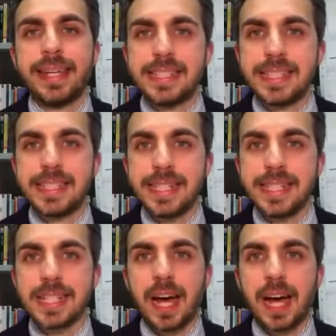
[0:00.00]

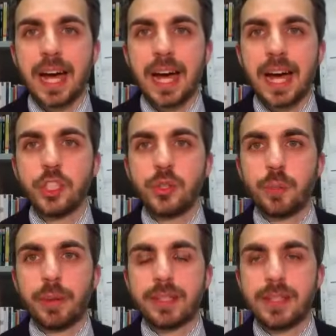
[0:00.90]
Indeed,
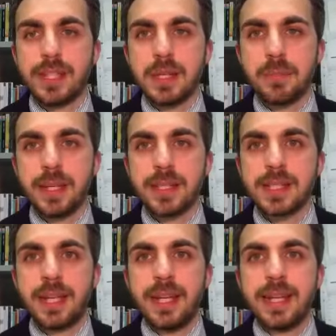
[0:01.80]
according to
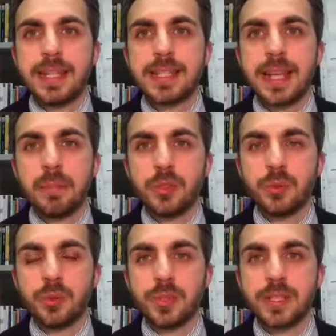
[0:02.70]
participants, some
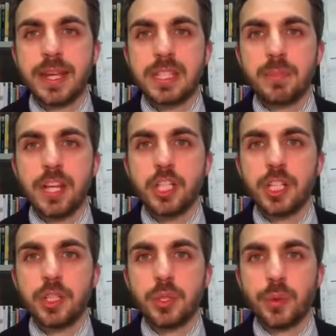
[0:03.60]
tools,
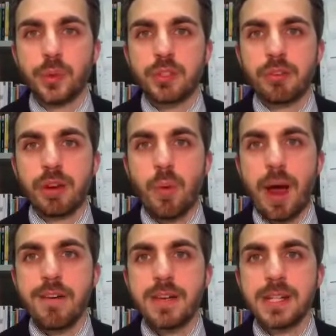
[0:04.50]
especially those
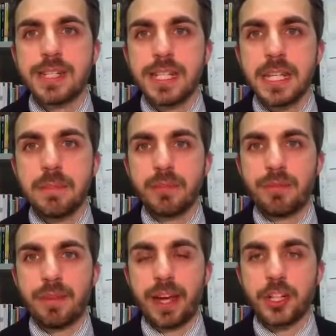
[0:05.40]
requiring deep
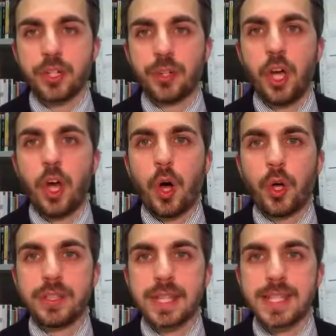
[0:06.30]
reflection
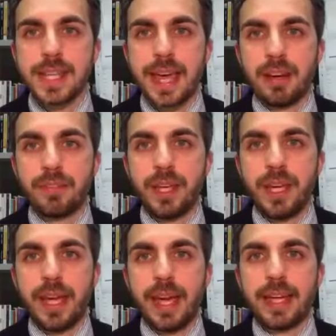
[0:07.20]
on the self
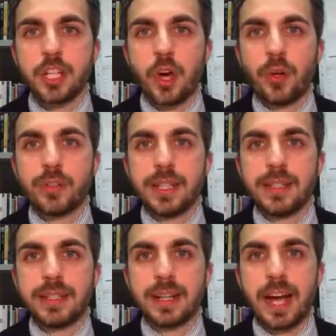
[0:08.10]
and on
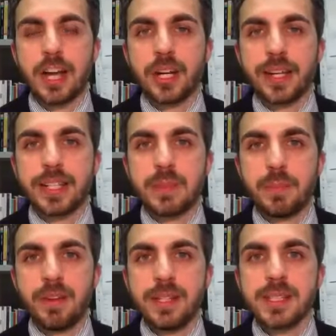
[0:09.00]
the intercultural
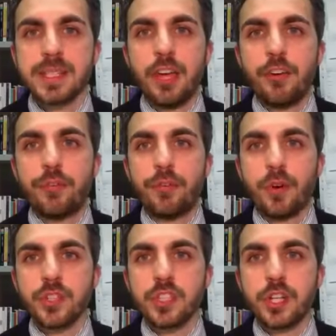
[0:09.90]
experience,
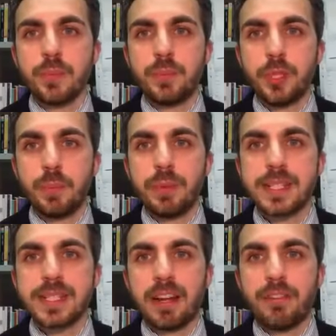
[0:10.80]
foster
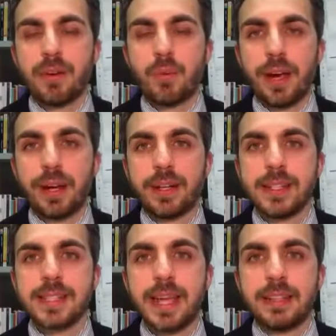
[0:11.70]
pupil
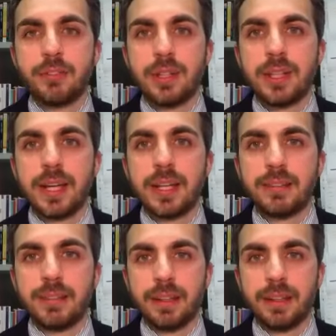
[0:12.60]
self-awareness and
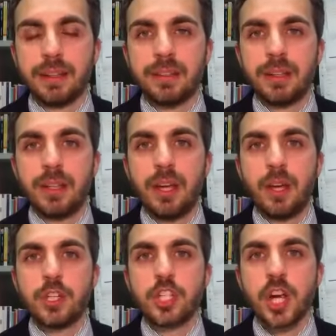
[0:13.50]
critical thinking,
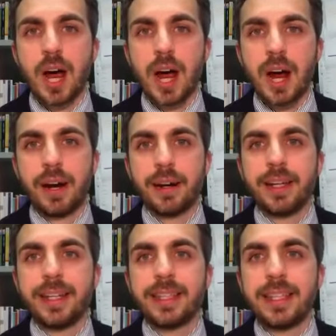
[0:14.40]
which
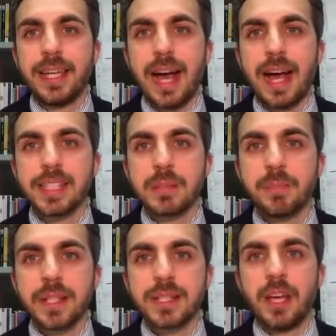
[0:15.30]
are key
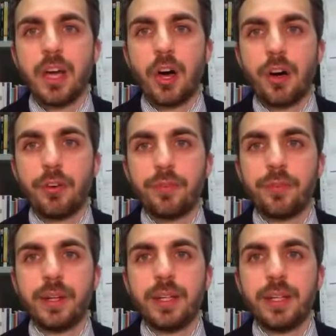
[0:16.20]
aspects of
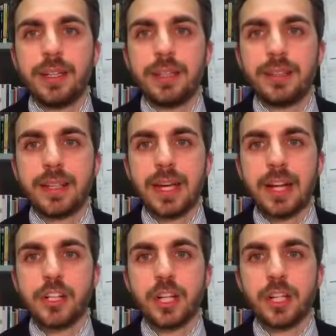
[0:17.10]

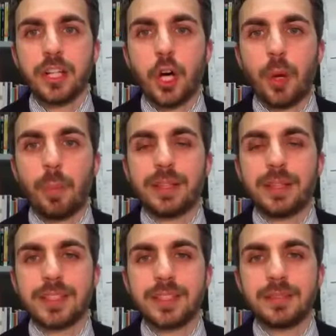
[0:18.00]
intercultural
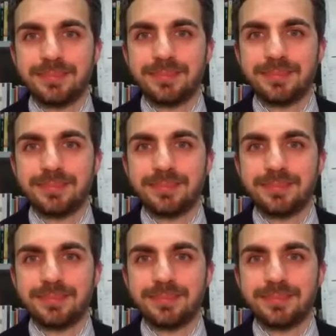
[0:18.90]
competence.